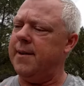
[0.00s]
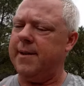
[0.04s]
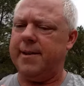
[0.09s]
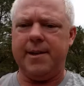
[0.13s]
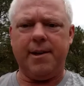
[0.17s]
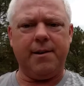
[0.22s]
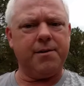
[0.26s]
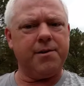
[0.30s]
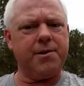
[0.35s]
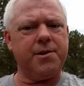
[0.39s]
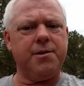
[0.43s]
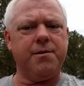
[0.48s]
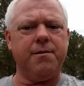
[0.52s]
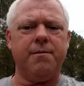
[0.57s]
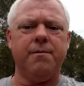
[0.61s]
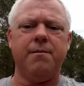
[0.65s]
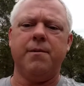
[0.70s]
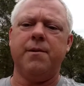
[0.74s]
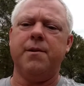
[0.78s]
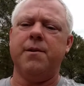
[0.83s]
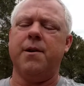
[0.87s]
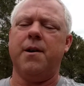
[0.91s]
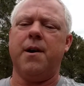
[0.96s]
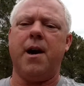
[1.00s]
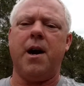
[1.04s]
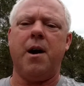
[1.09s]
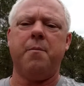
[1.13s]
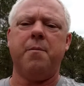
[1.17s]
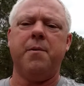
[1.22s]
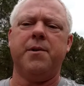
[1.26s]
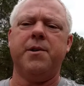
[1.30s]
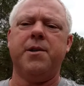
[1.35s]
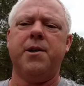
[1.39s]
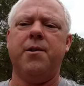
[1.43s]
there's the
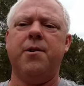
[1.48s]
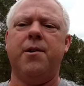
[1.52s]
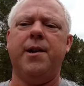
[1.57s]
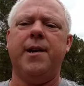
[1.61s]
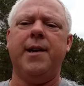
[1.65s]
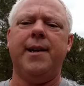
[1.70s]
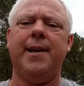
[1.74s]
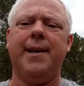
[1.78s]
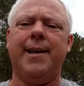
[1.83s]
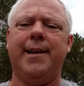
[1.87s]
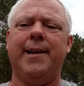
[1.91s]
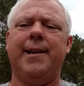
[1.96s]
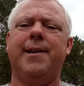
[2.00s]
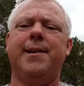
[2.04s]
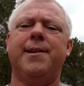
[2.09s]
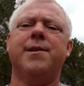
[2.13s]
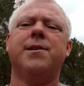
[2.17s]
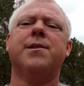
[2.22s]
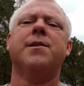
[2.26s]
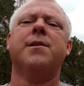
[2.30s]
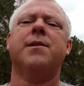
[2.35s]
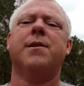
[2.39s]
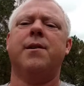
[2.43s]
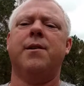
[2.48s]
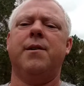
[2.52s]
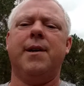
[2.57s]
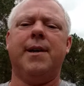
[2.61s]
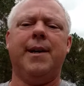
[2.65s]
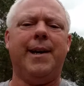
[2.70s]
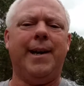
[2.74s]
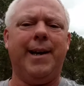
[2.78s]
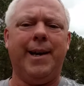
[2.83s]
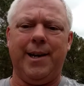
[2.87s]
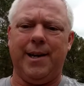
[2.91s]
opportunity is
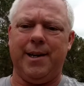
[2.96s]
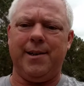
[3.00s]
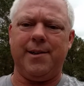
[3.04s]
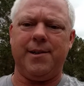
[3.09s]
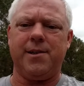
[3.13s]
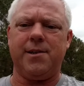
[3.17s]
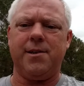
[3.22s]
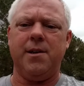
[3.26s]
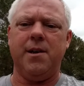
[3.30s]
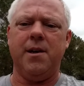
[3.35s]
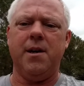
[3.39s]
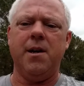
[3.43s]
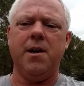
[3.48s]
endless.